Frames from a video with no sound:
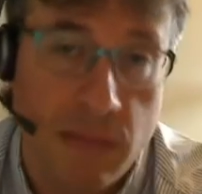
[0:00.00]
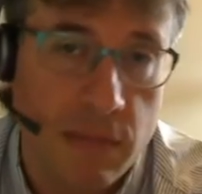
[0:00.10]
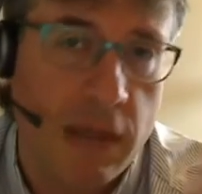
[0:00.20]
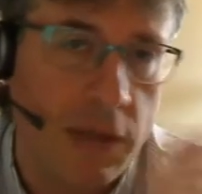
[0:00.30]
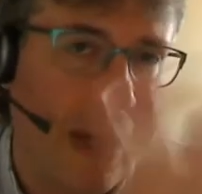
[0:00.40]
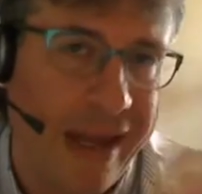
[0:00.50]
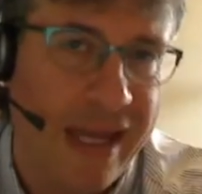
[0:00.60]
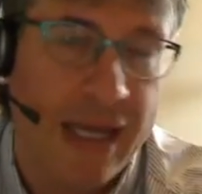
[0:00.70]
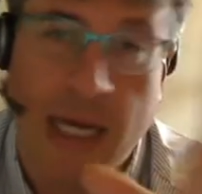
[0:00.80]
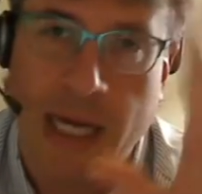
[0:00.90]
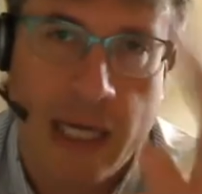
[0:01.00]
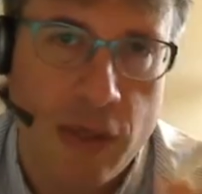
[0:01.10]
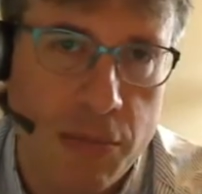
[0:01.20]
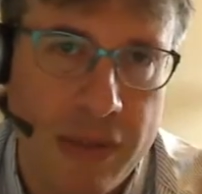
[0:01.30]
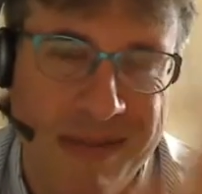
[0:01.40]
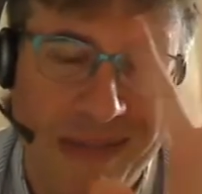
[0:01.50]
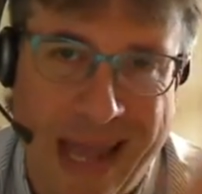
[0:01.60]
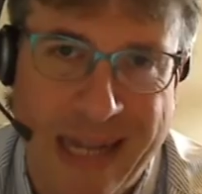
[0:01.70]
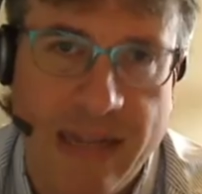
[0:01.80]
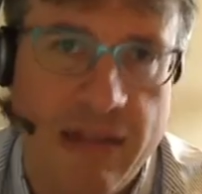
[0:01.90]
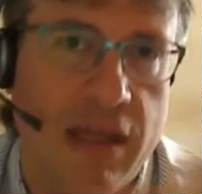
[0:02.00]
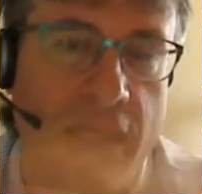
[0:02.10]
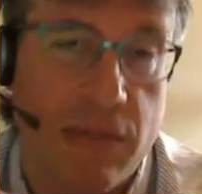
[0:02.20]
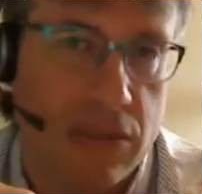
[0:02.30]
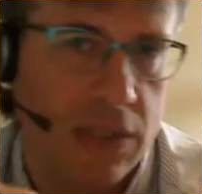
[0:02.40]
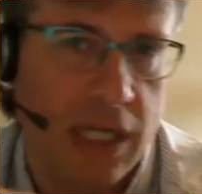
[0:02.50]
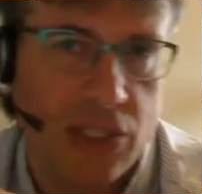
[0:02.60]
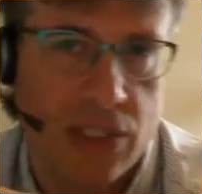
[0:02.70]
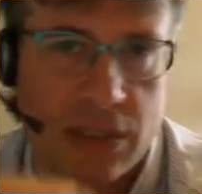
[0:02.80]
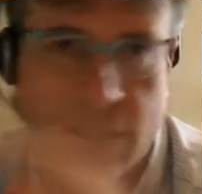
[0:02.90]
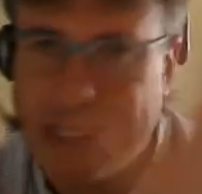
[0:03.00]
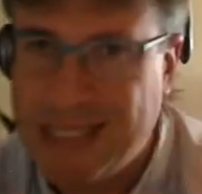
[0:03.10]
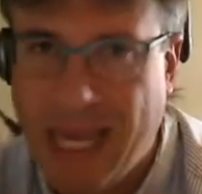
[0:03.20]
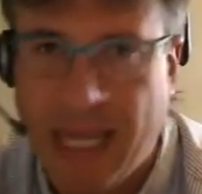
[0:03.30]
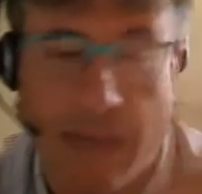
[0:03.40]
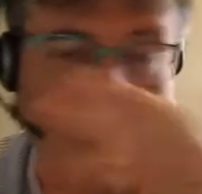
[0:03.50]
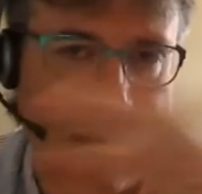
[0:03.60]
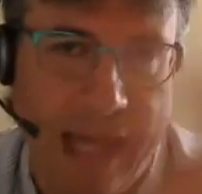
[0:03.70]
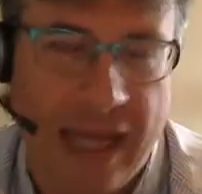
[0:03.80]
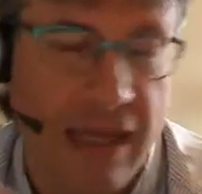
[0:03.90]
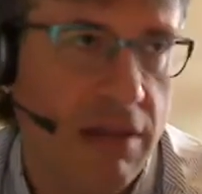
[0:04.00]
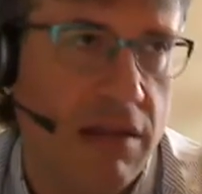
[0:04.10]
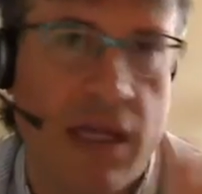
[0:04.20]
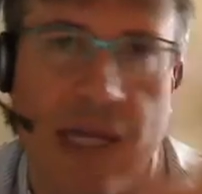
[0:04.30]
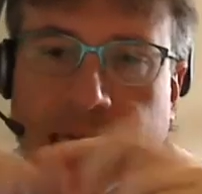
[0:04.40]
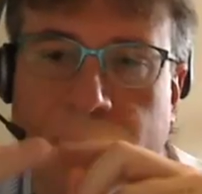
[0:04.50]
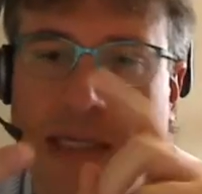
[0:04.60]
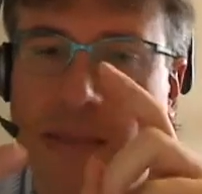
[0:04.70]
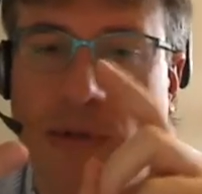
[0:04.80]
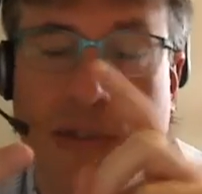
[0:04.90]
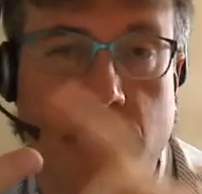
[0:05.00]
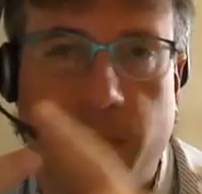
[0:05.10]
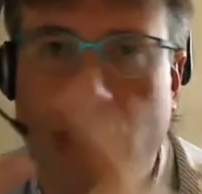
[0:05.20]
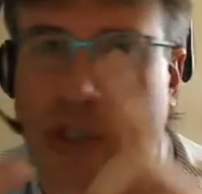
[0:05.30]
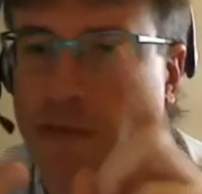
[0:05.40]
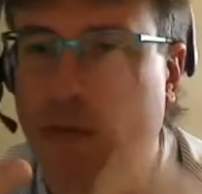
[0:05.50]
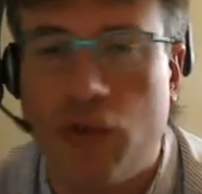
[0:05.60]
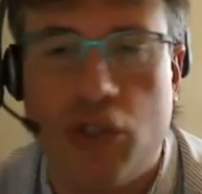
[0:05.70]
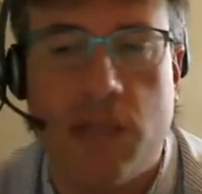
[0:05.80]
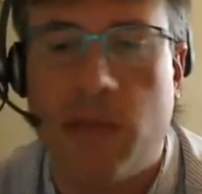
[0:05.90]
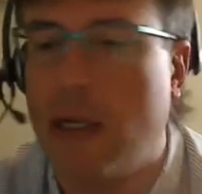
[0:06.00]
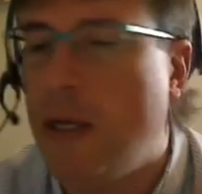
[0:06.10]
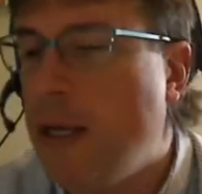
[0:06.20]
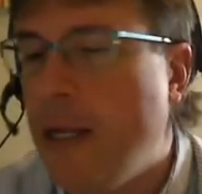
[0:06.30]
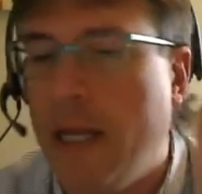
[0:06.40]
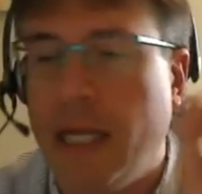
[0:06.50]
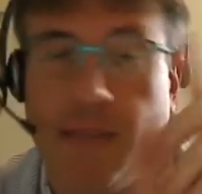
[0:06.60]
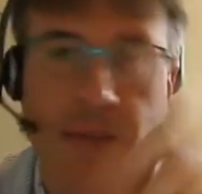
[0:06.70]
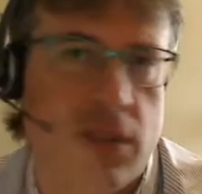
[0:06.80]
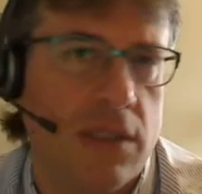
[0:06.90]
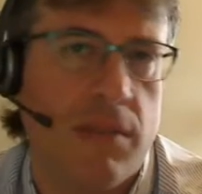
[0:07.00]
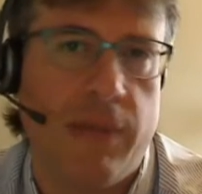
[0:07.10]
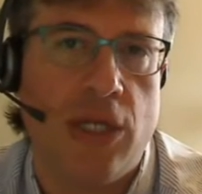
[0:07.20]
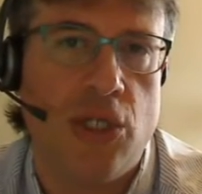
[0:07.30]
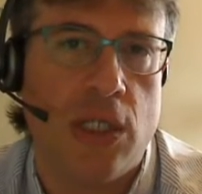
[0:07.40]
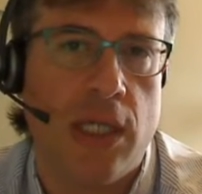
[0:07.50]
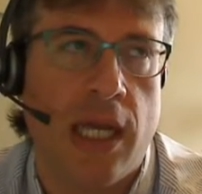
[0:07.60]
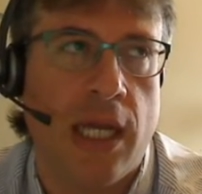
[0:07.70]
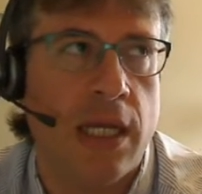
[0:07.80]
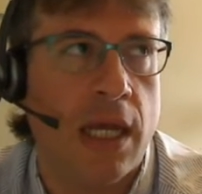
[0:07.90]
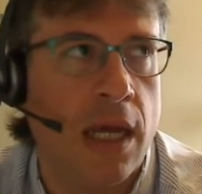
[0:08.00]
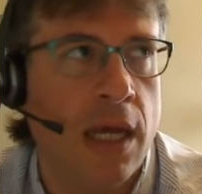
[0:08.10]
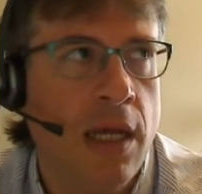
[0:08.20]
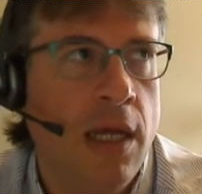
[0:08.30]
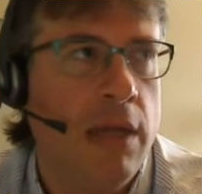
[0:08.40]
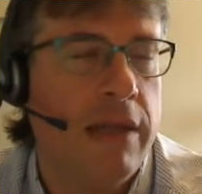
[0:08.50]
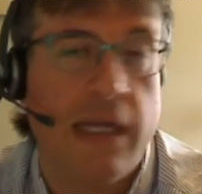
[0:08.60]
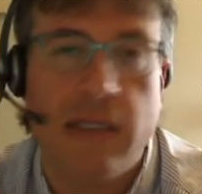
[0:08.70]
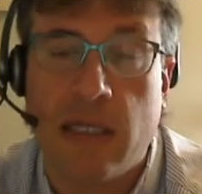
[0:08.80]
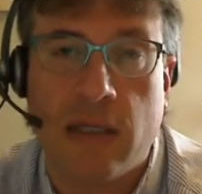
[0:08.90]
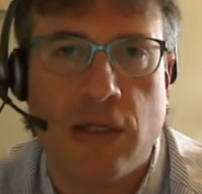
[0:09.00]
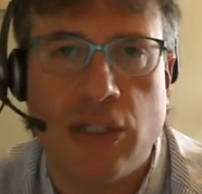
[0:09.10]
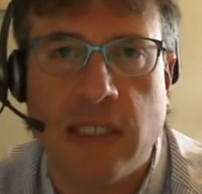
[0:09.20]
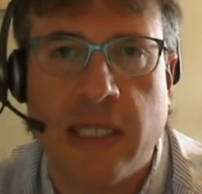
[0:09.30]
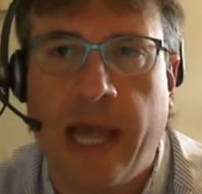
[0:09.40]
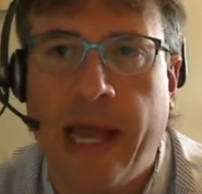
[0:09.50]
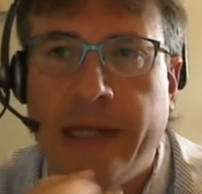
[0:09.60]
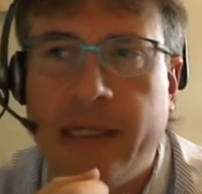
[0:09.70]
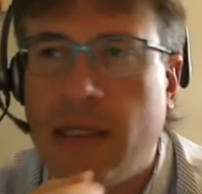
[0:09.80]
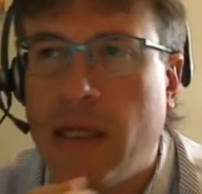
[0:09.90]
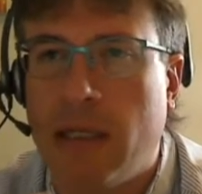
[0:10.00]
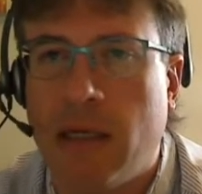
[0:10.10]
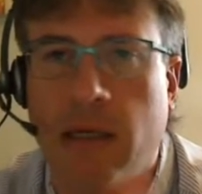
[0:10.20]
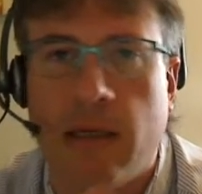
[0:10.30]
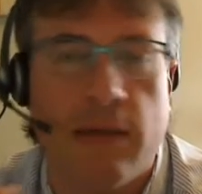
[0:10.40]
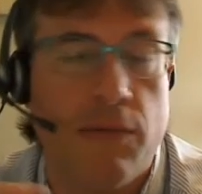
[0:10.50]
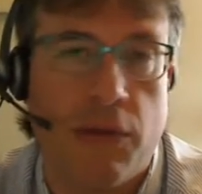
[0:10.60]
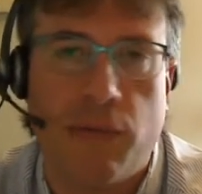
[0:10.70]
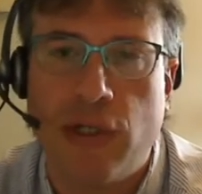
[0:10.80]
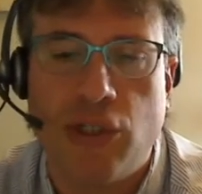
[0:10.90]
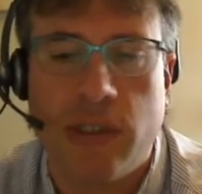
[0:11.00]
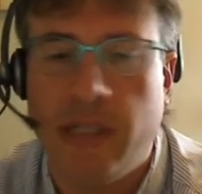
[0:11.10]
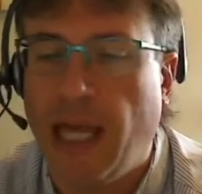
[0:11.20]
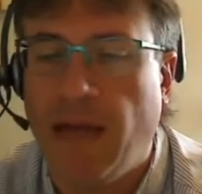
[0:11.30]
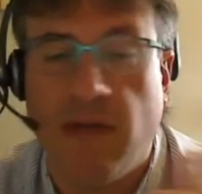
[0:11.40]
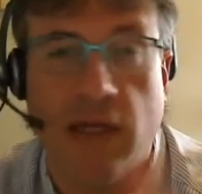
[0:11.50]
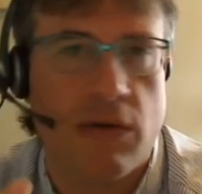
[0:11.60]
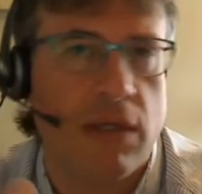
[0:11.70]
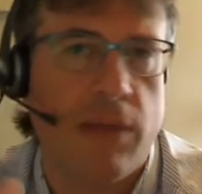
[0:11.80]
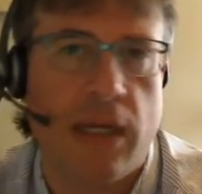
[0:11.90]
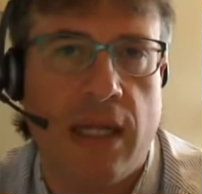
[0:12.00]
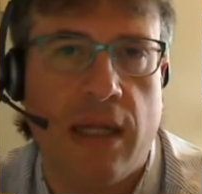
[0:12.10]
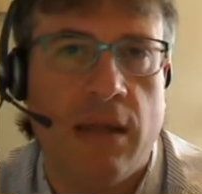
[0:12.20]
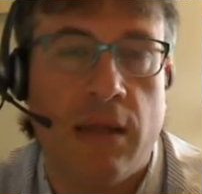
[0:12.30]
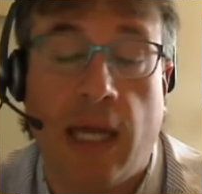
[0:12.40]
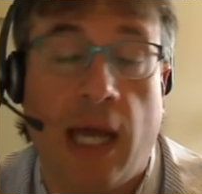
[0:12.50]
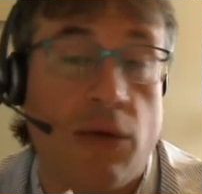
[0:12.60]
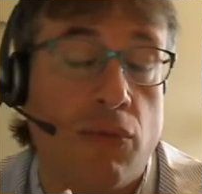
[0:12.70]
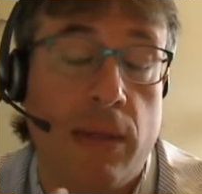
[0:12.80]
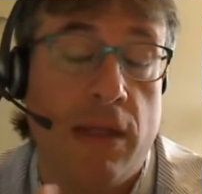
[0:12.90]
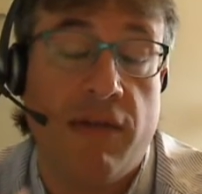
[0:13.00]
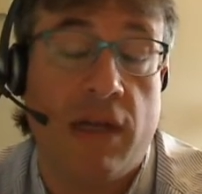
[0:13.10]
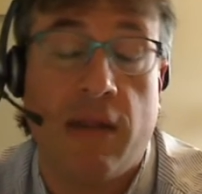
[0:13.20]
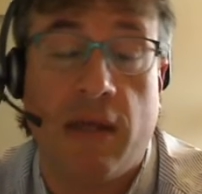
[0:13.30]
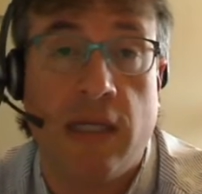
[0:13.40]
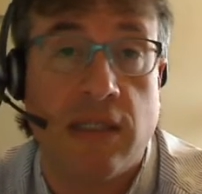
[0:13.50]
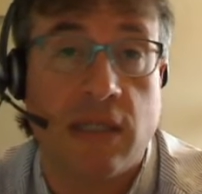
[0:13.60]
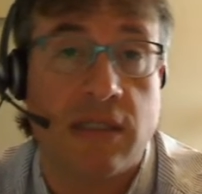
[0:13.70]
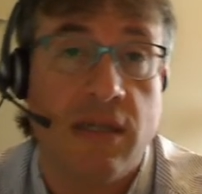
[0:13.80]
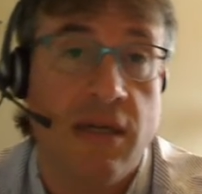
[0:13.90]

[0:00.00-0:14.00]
by the way, again, I don't believe anything Mr. Keshe is saying about anything, any participation in Fukushima, any participation in that his technology has had in with the Russian Navy or anybody. I don't believe anything he says.